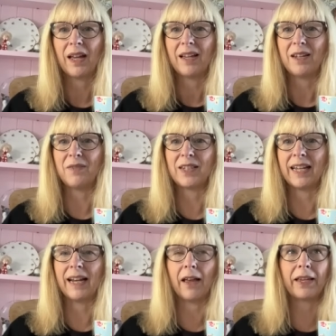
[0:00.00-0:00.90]
You've
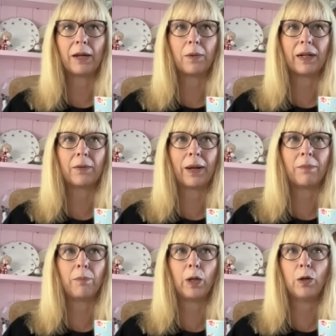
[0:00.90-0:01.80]
seen it, I think it
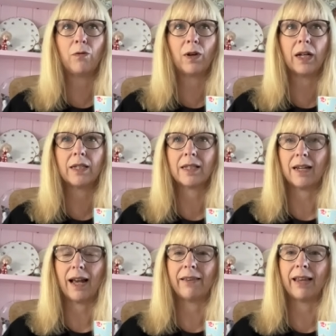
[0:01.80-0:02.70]
went blue first,
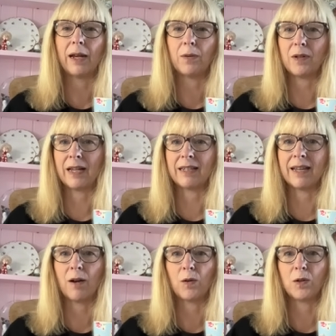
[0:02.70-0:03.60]
and then it's
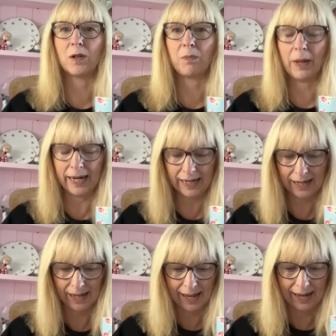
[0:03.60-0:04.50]
now gone to pink,
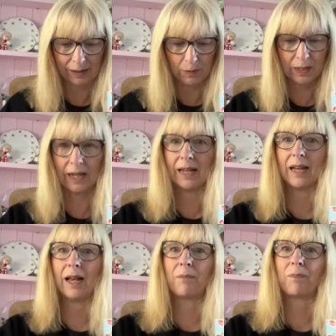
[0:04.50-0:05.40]
and it was
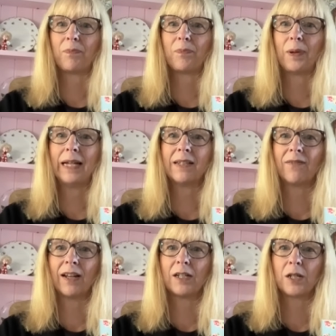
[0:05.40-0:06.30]
a piece of
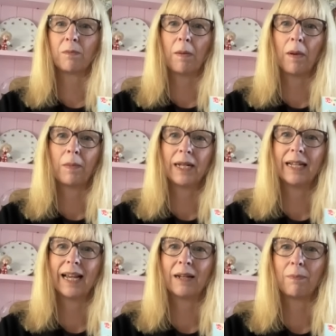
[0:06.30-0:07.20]
furniture that my mum and dad
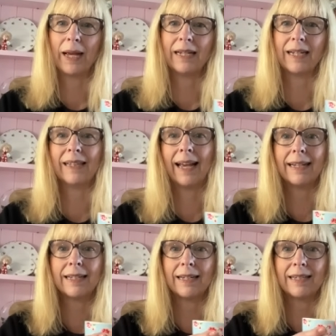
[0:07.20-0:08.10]
had made in the
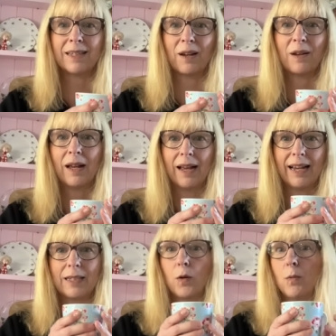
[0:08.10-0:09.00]
80s, so
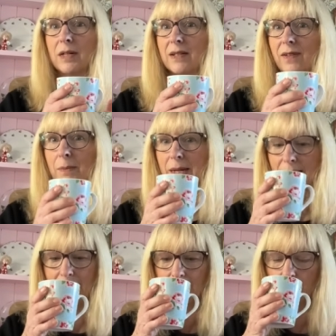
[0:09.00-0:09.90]
it's almost a
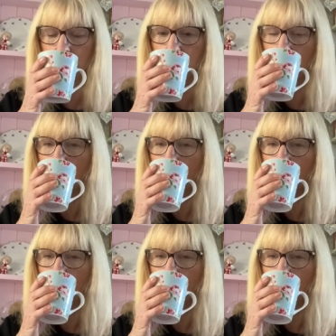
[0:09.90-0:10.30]
family heirloom.